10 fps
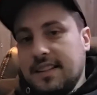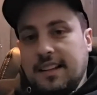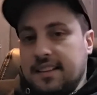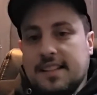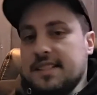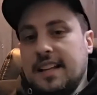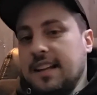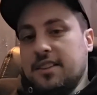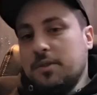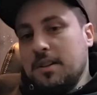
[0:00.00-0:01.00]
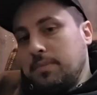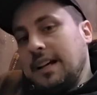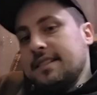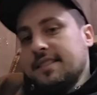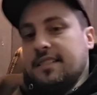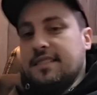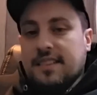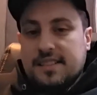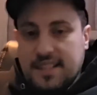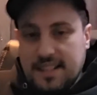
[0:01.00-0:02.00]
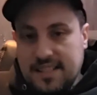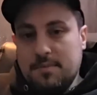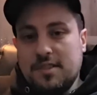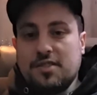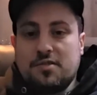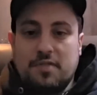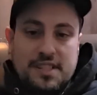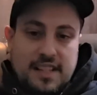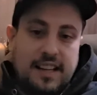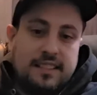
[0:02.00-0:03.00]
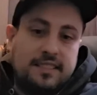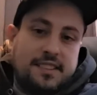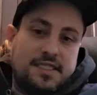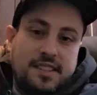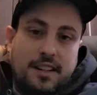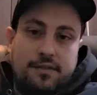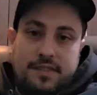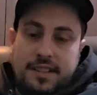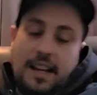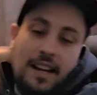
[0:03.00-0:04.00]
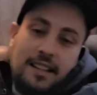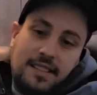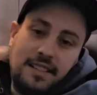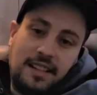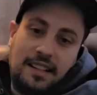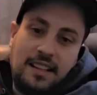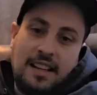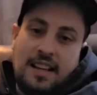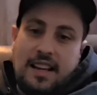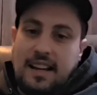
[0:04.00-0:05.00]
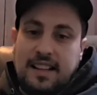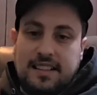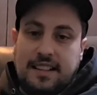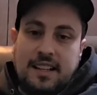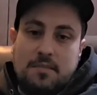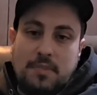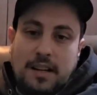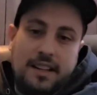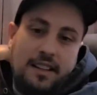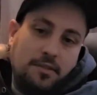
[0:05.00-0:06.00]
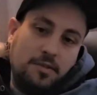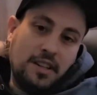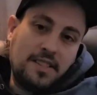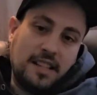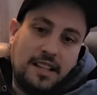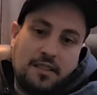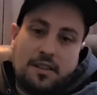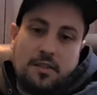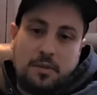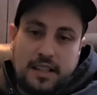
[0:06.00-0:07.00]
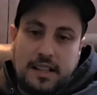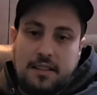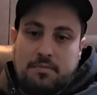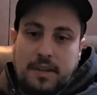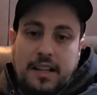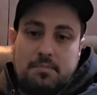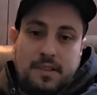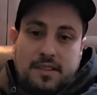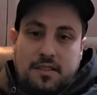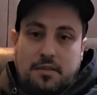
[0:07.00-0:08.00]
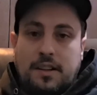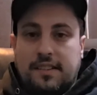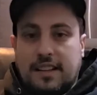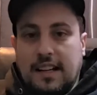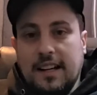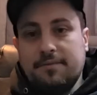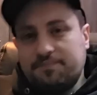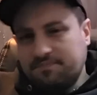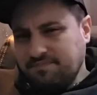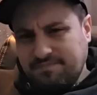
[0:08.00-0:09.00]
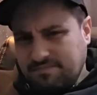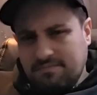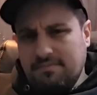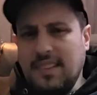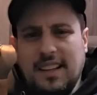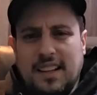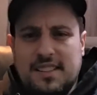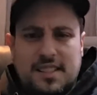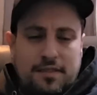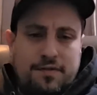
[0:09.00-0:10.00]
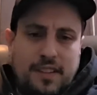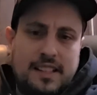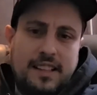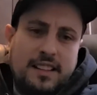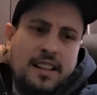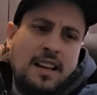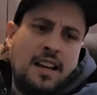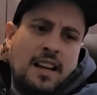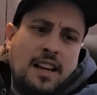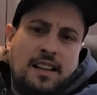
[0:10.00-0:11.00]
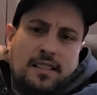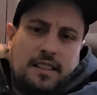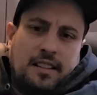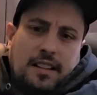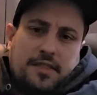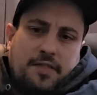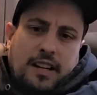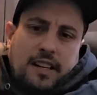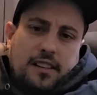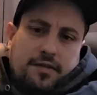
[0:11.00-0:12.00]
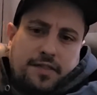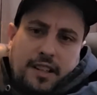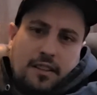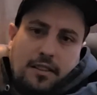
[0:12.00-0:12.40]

And it doesn't add new complexity to the system. It's just recycling stuff. And again, it's not hate on anybody who does that or who got big doing that. It's a fucking... That's fine. Good for you.